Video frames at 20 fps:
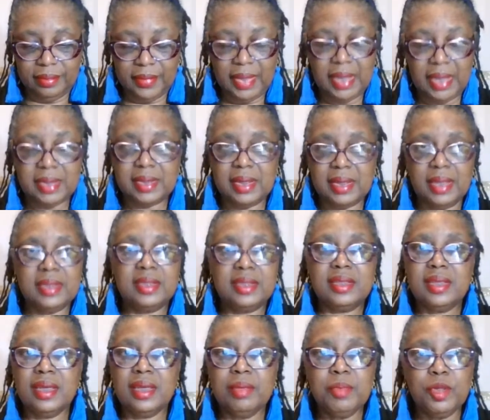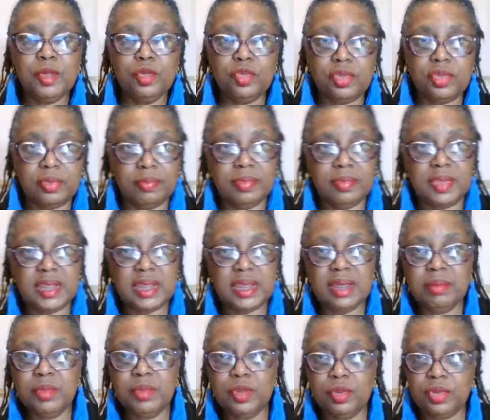it's Temu's
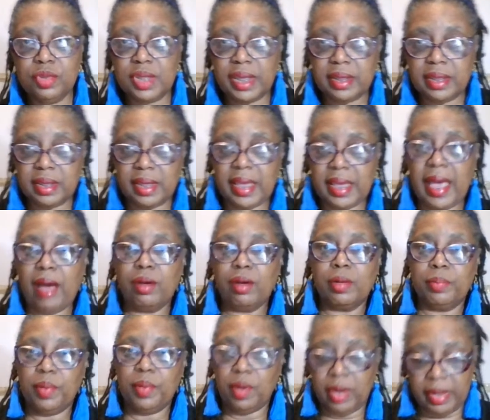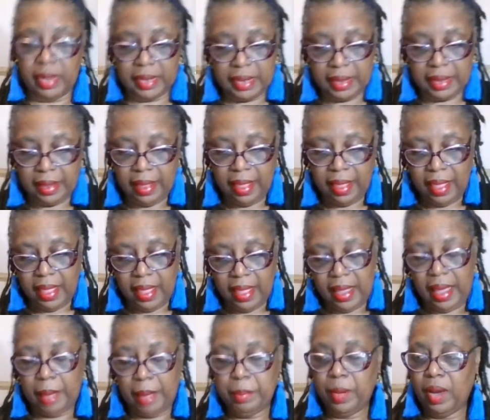counterpart.
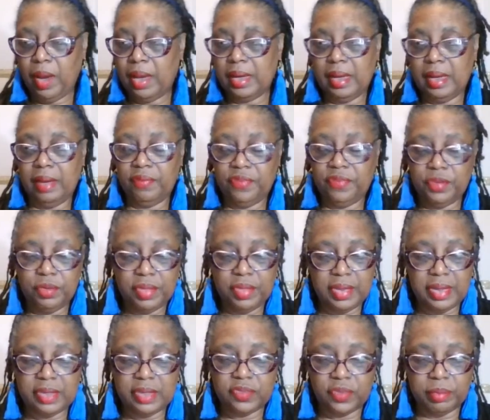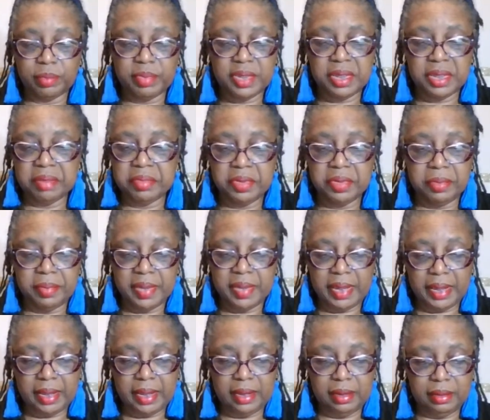I bought a few things from Temu,
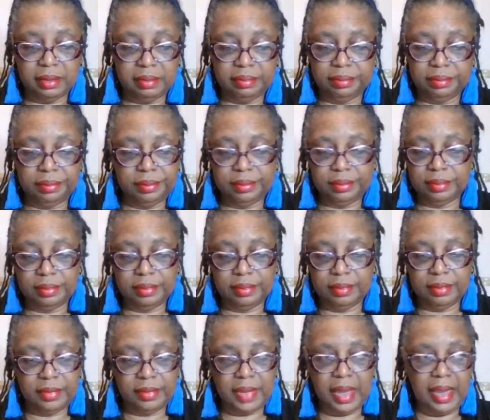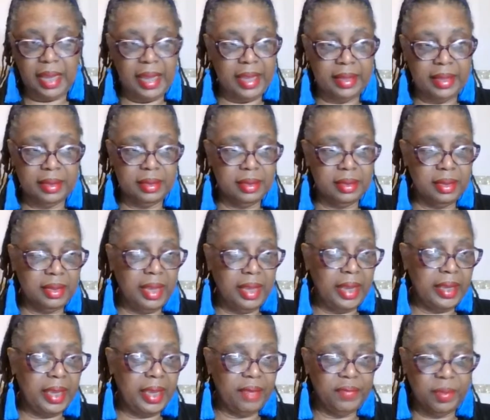but nah, I
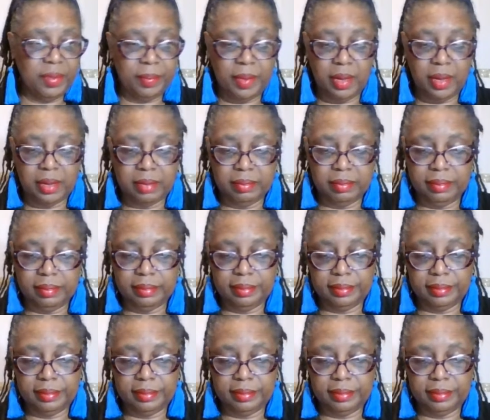gave up on them.